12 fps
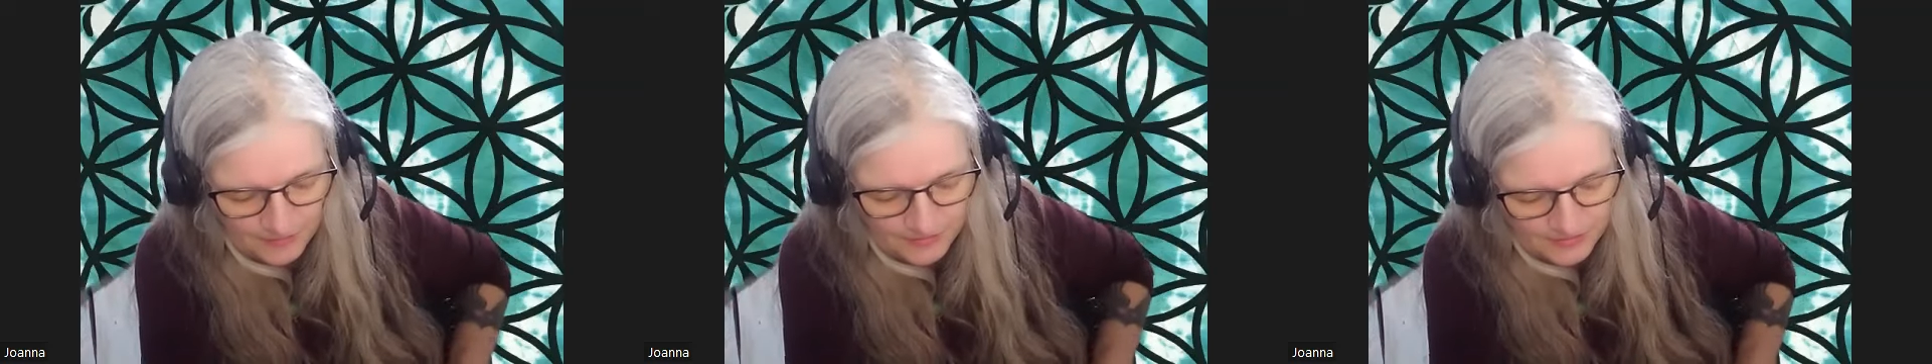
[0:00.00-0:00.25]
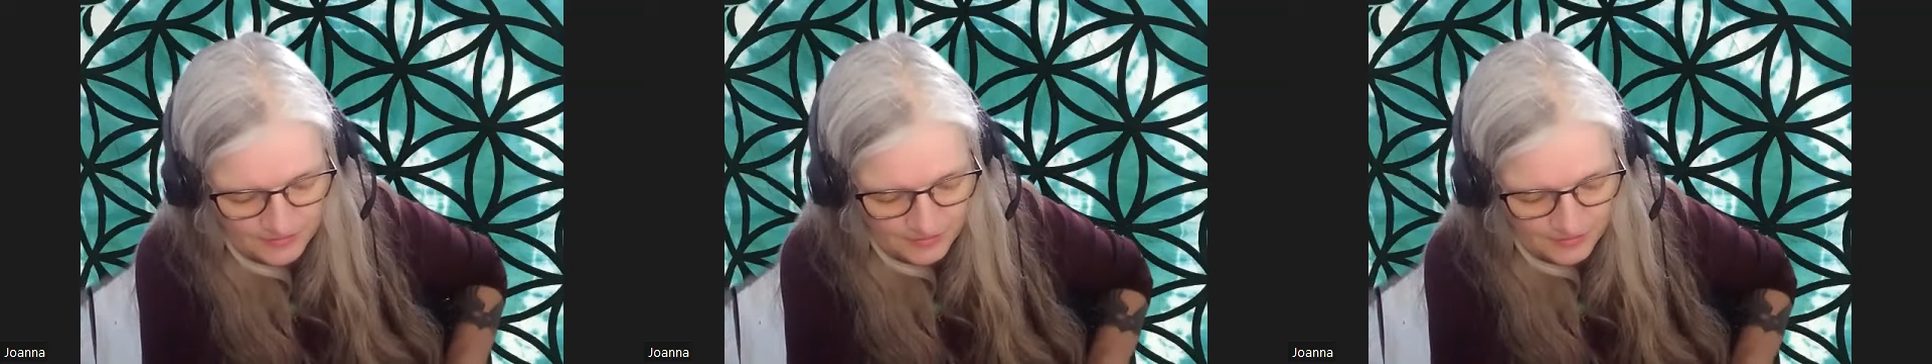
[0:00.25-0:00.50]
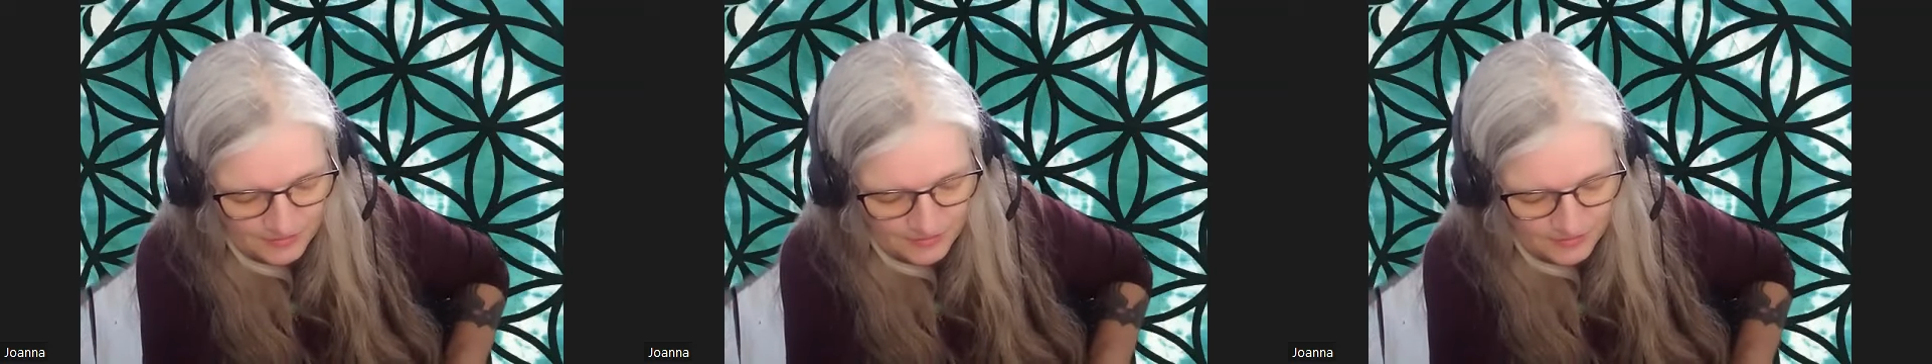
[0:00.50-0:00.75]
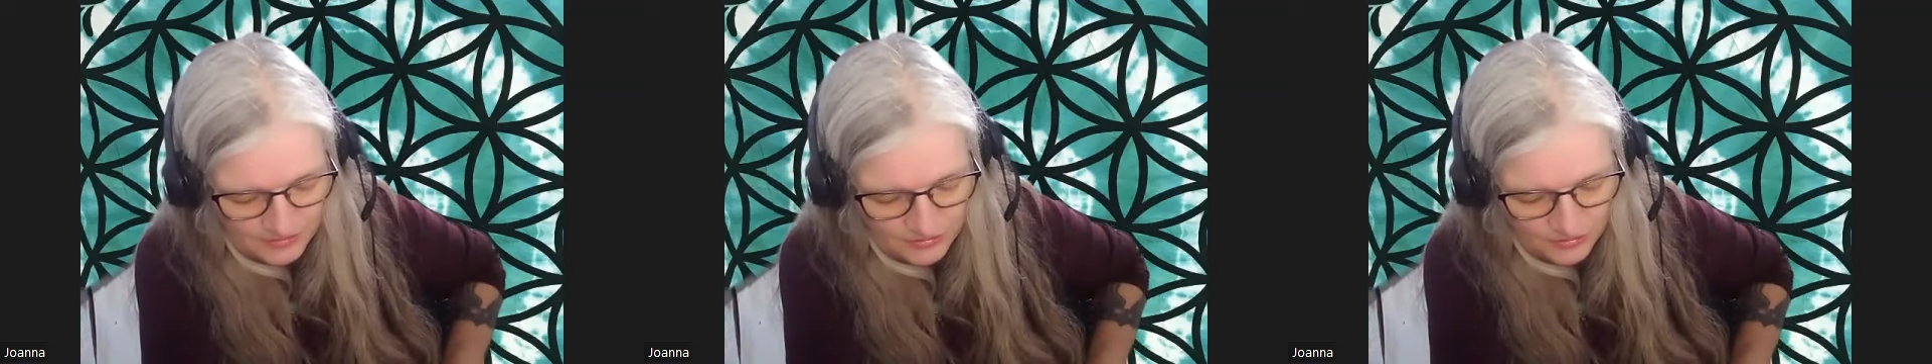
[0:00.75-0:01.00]
it's going to get
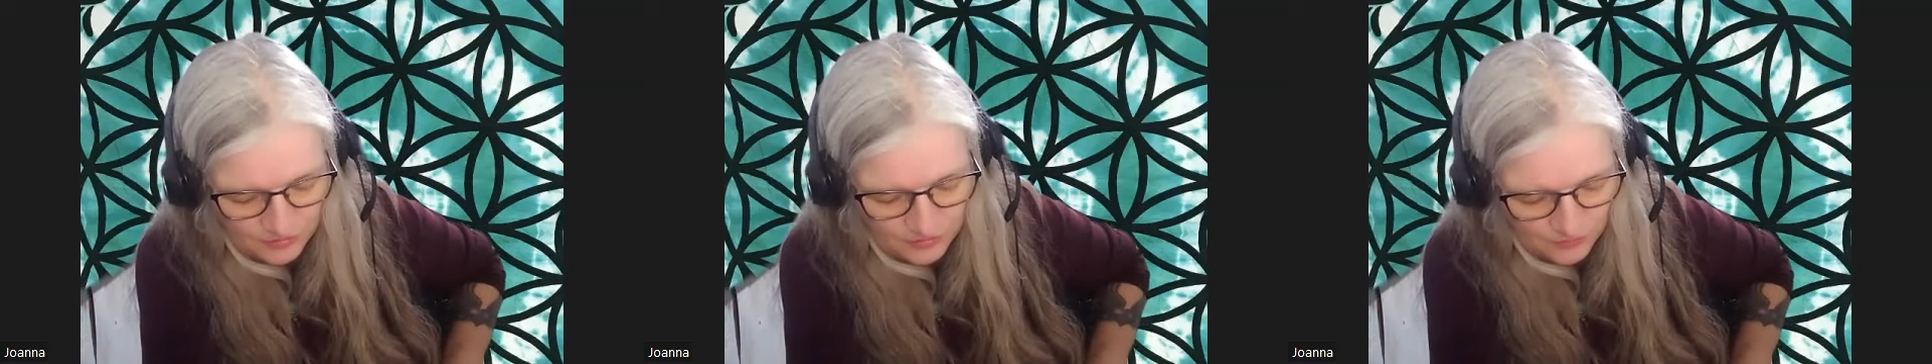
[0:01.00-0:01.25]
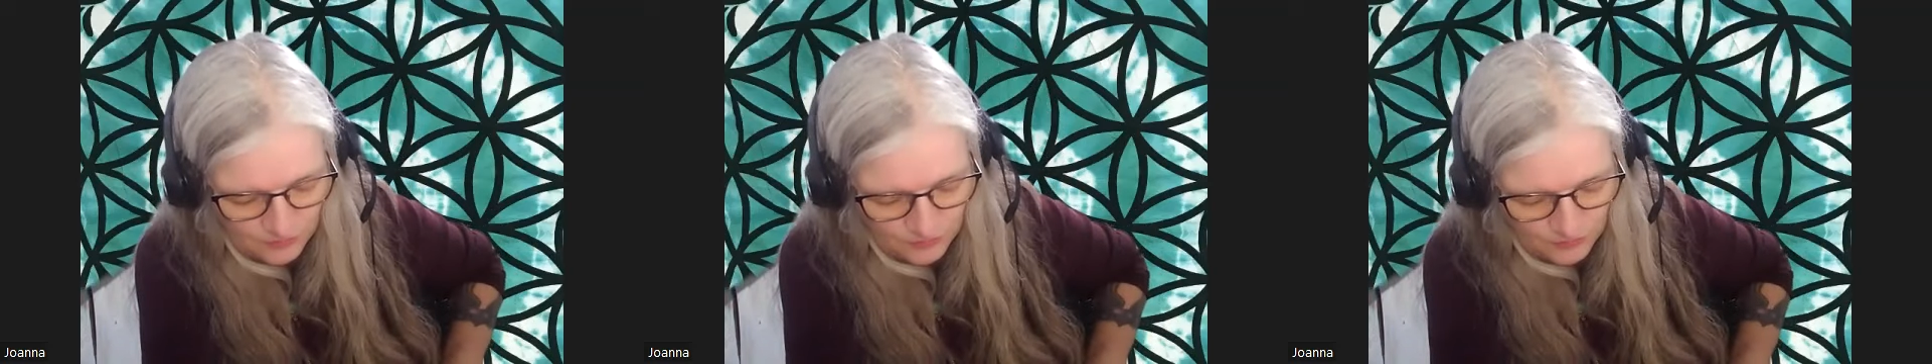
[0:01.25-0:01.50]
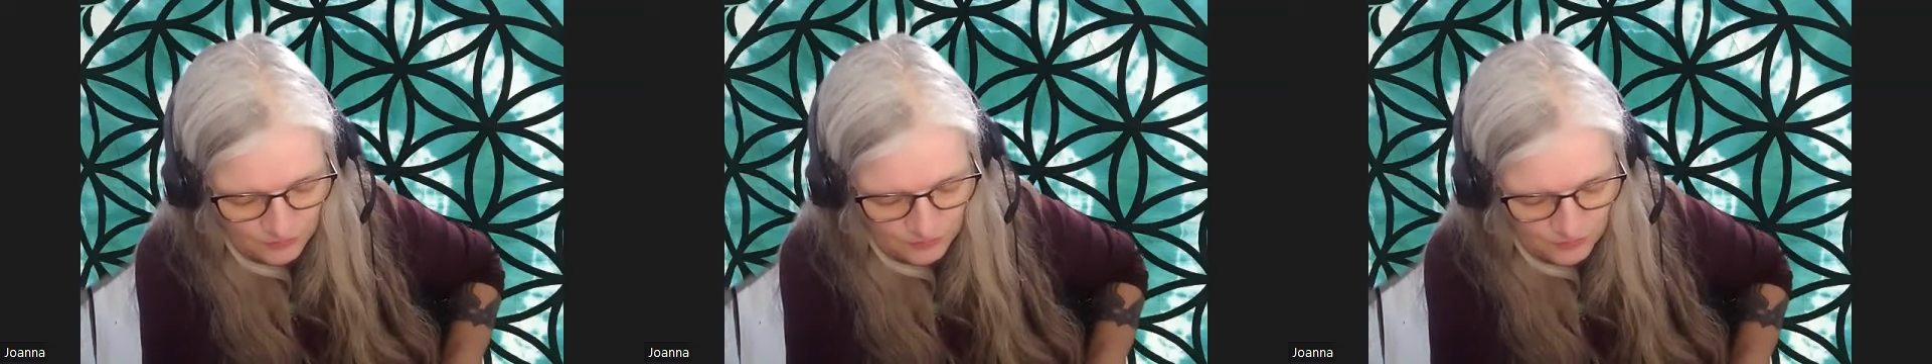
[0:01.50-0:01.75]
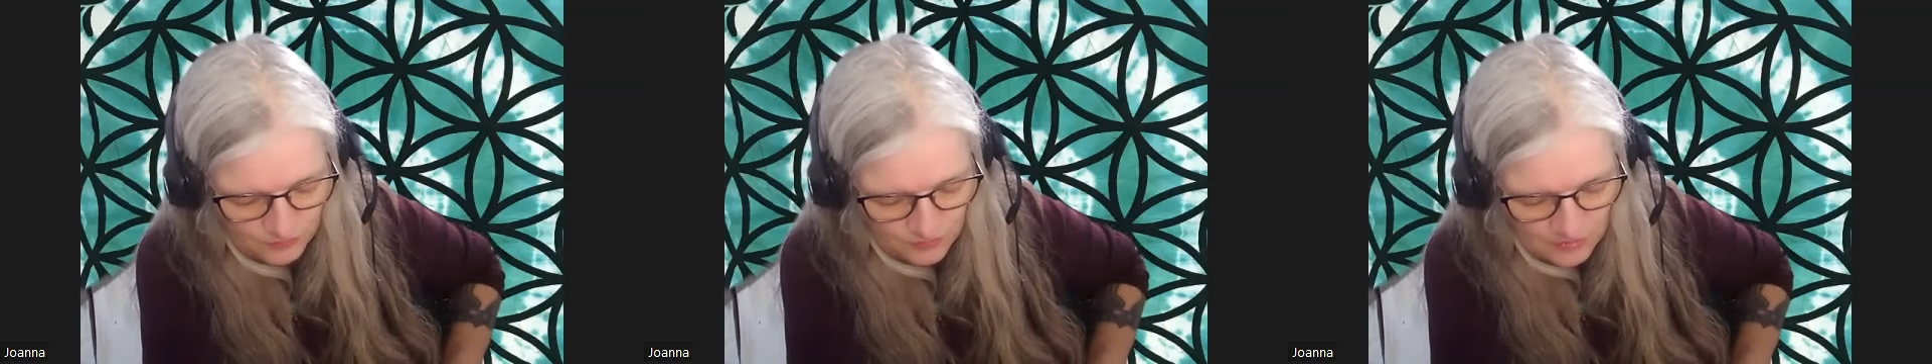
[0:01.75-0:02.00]
into
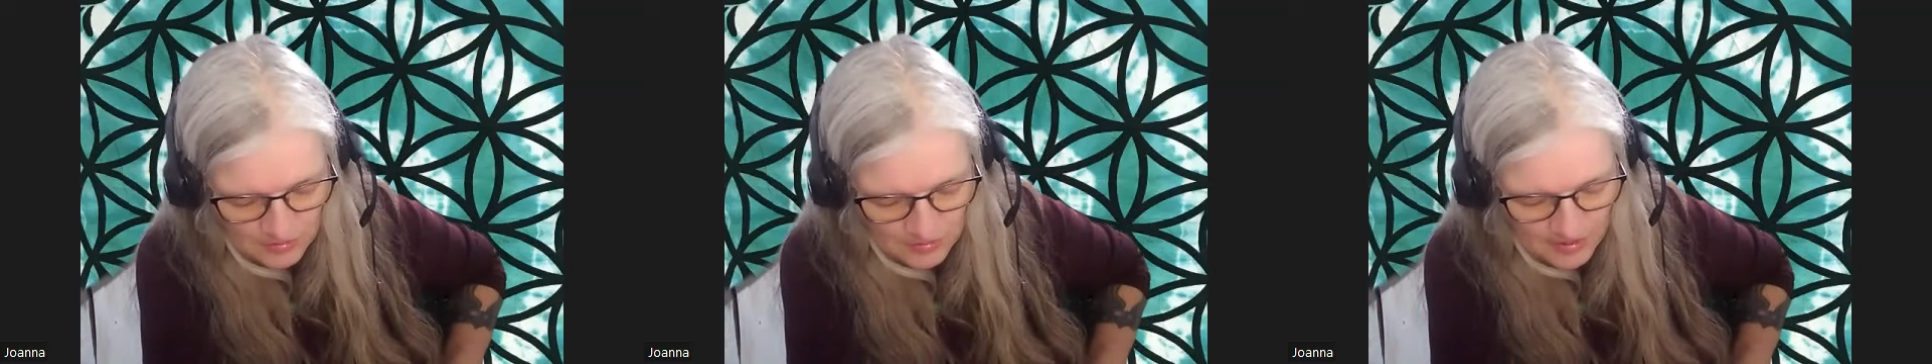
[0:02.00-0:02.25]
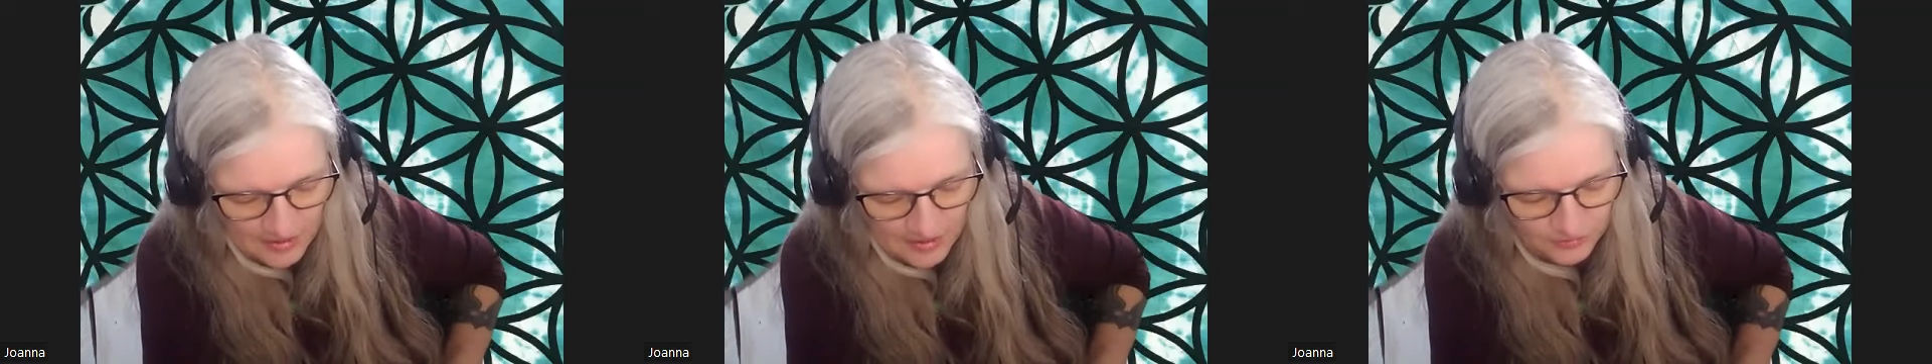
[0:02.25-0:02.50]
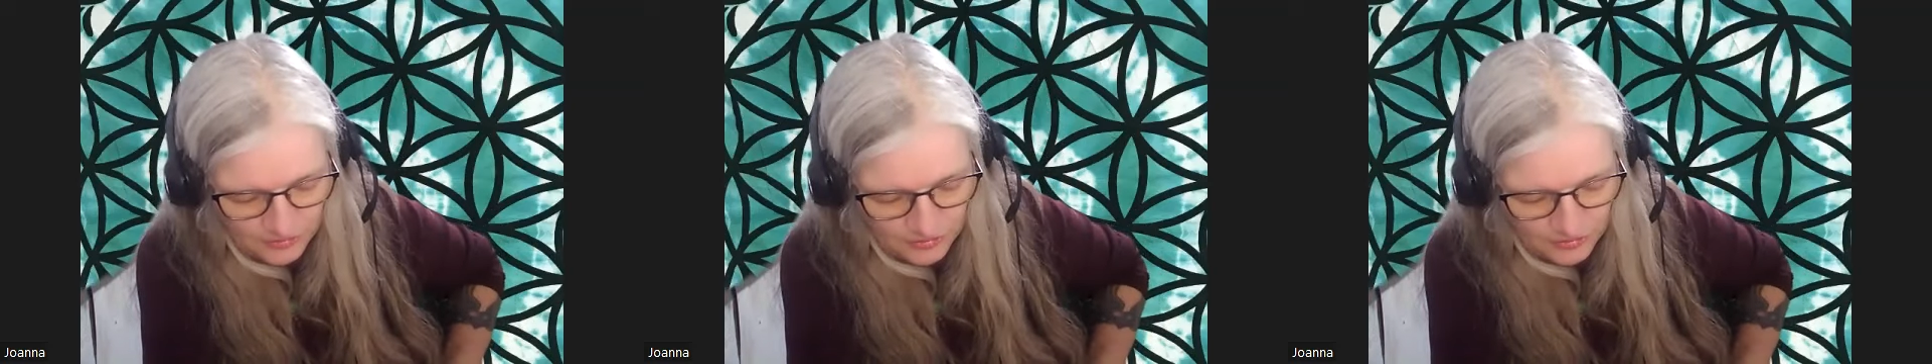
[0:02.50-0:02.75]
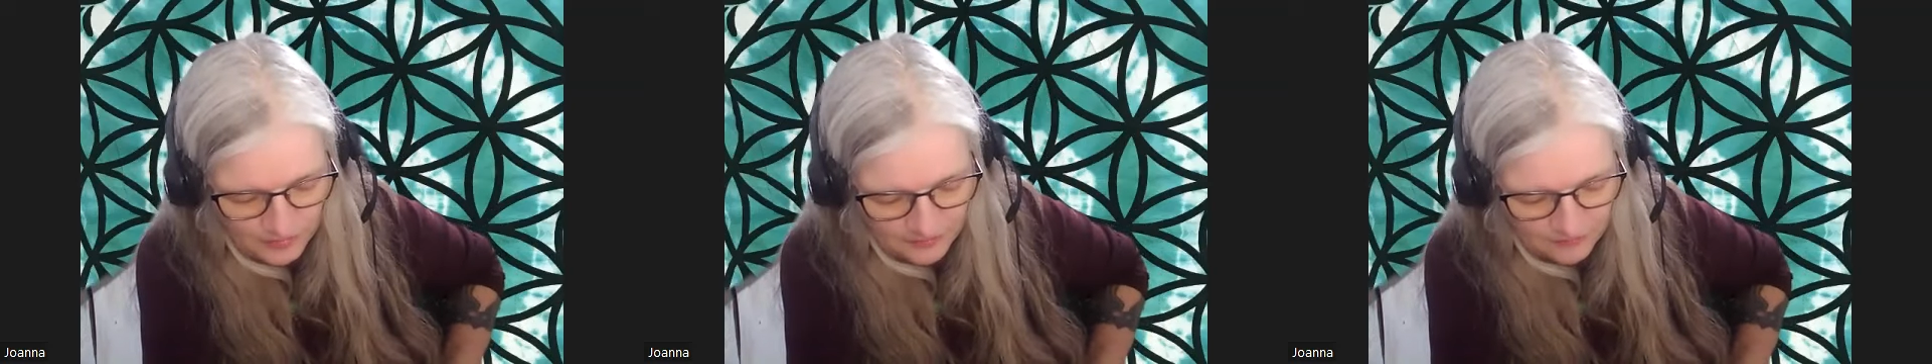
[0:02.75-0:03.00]
how to
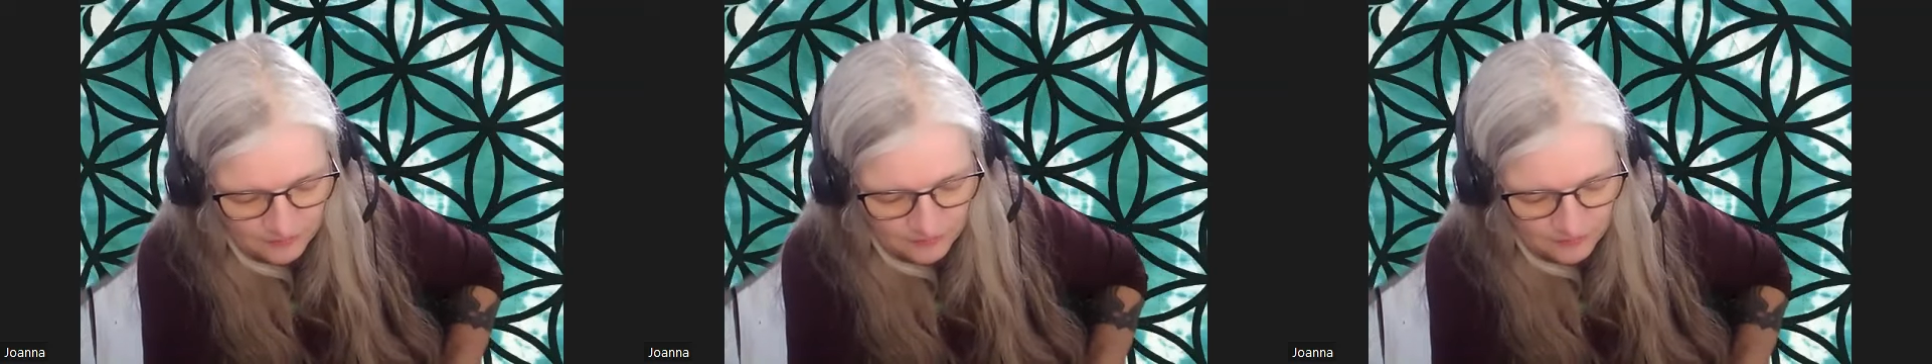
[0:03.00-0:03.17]
do it,